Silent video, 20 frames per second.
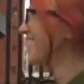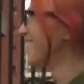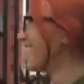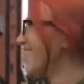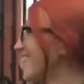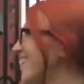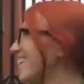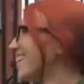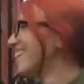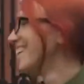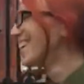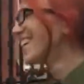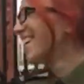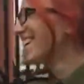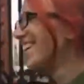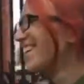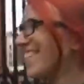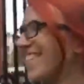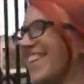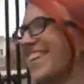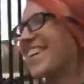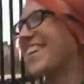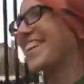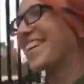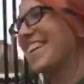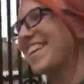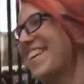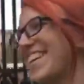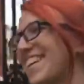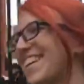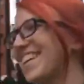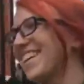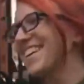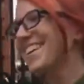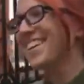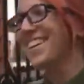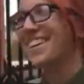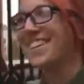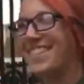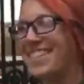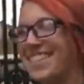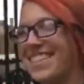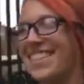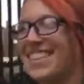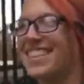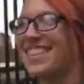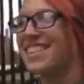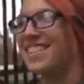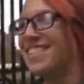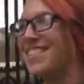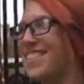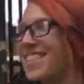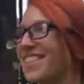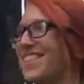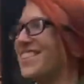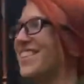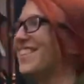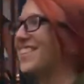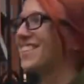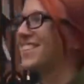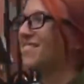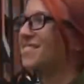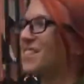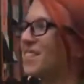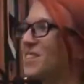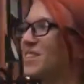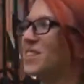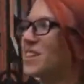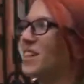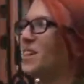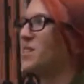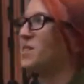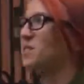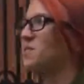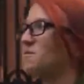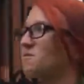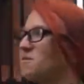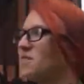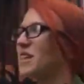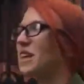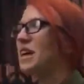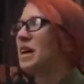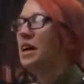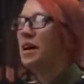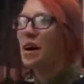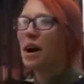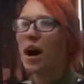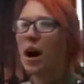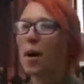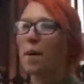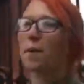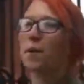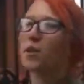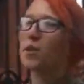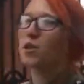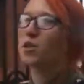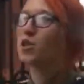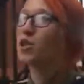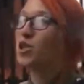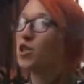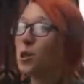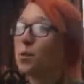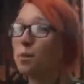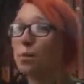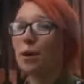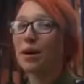Oh my god, I didn't even think about how how cheap